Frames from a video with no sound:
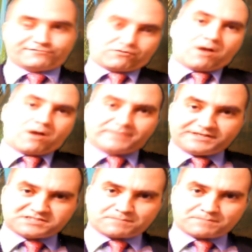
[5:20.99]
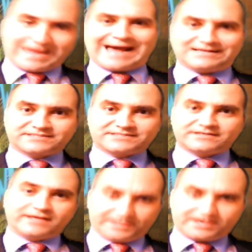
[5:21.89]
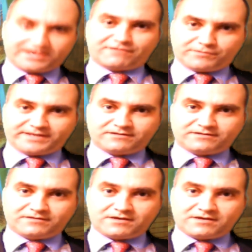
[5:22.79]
of Romney's past in government.